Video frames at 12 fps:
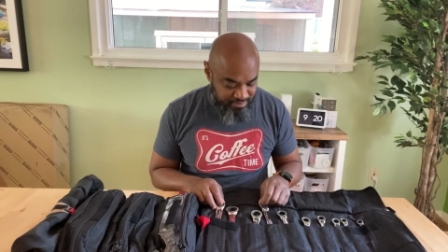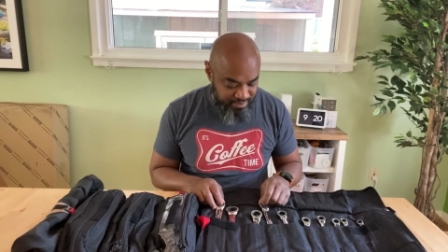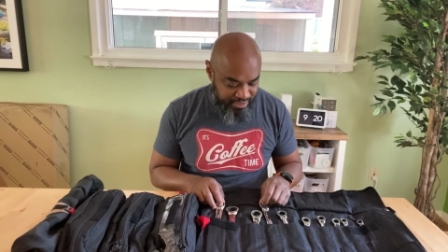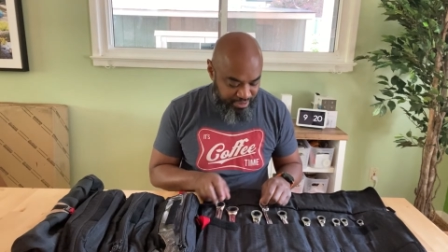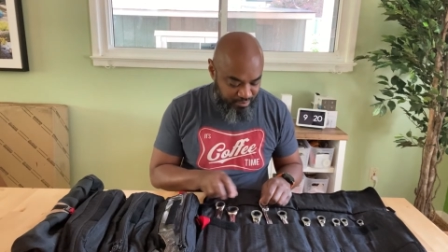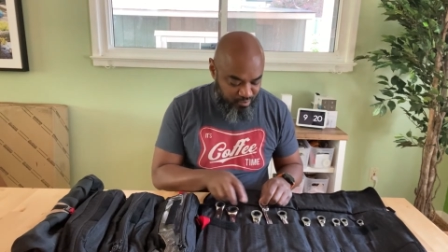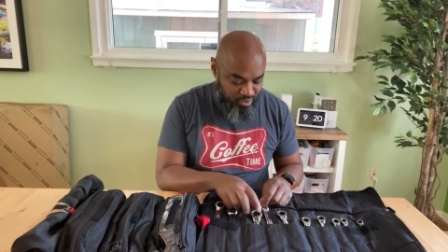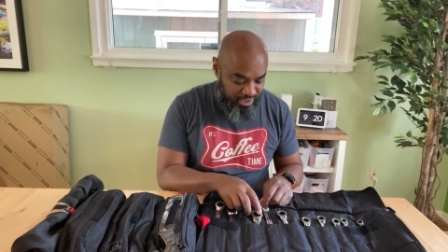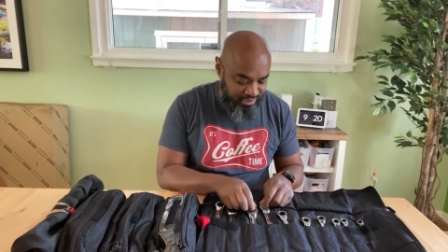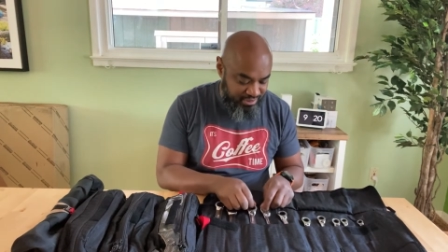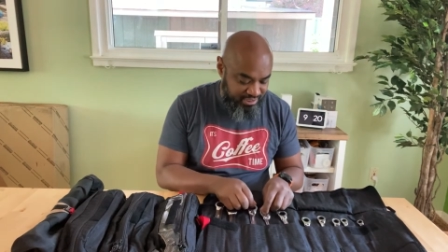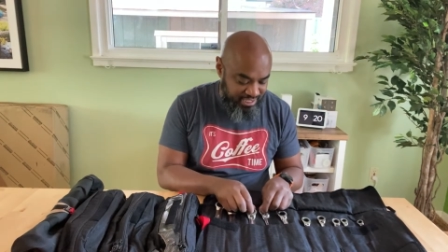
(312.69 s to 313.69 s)
you know,
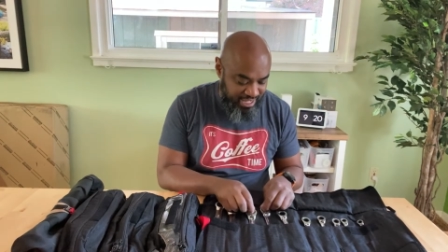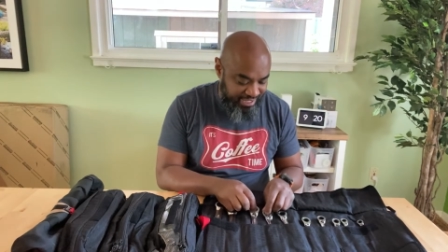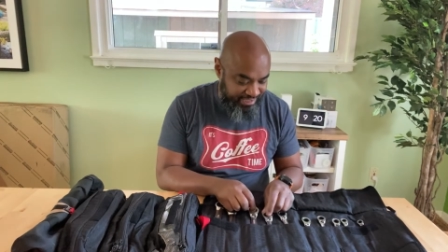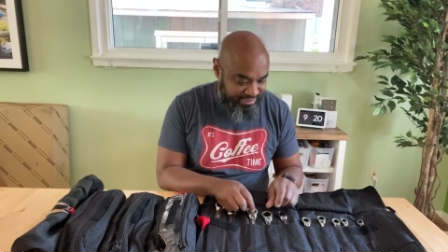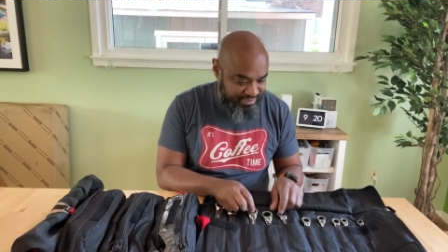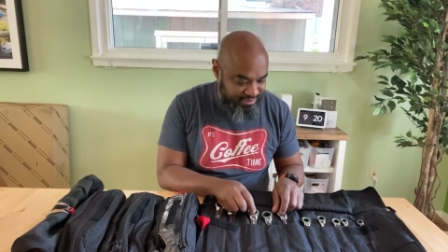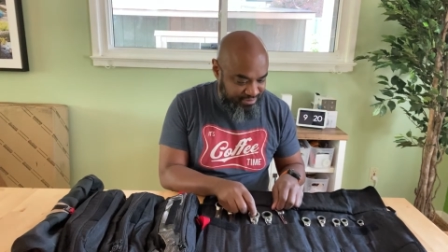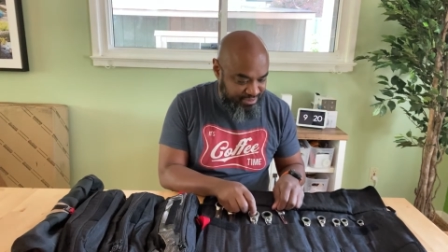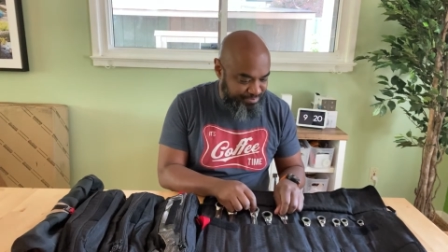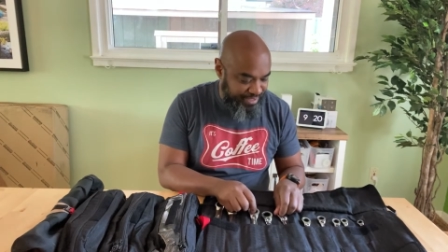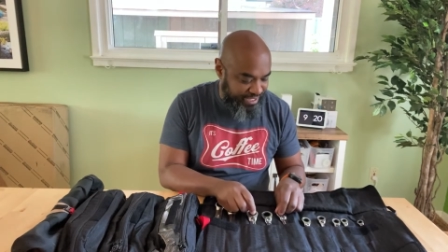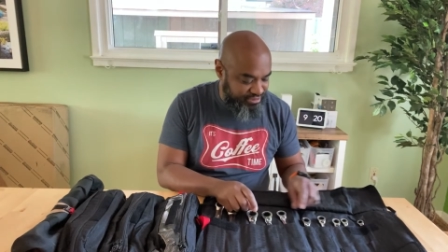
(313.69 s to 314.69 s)
what size
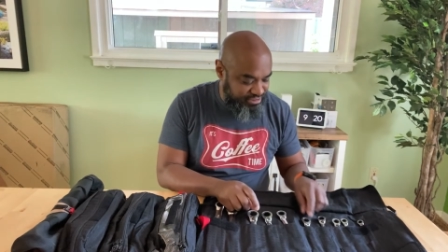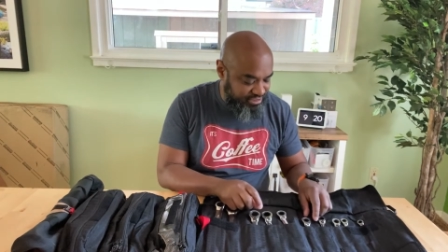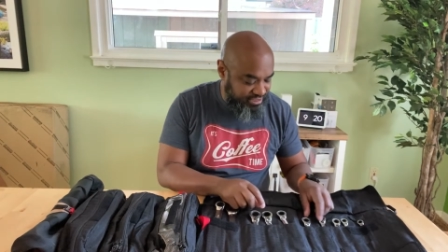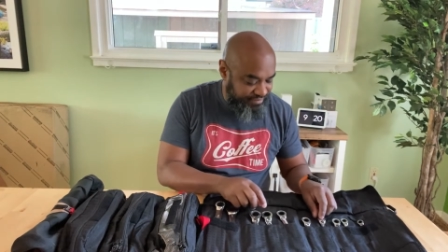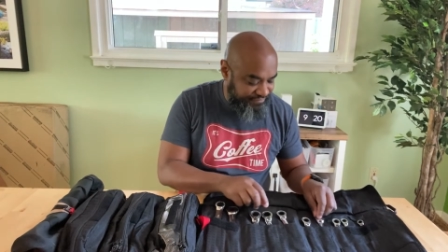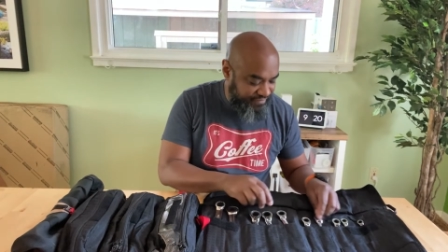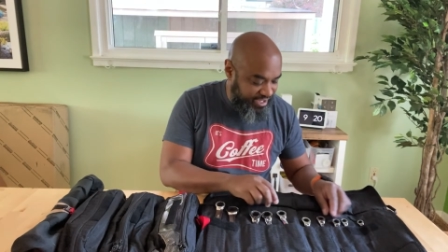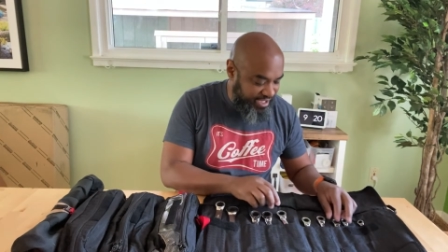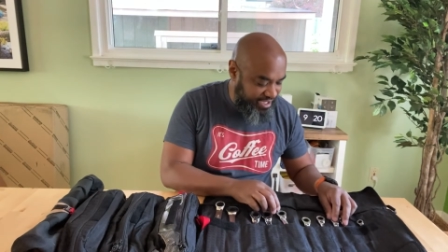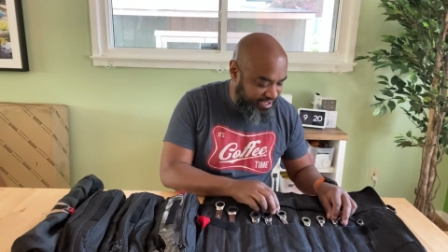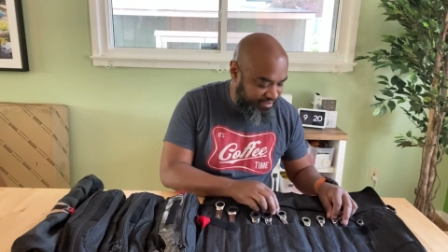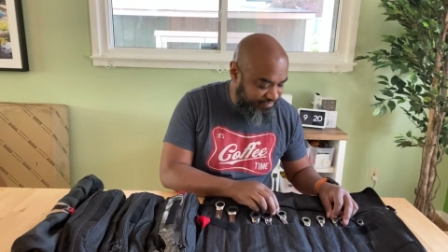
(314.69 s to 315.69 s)
spanners and stuff I
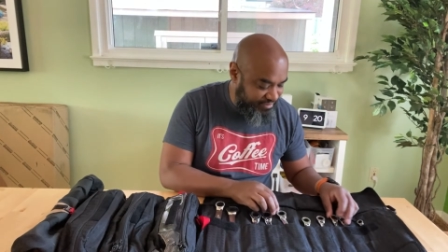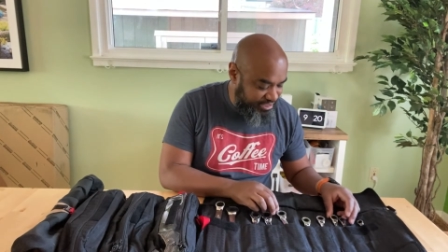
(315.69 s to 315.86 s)
have.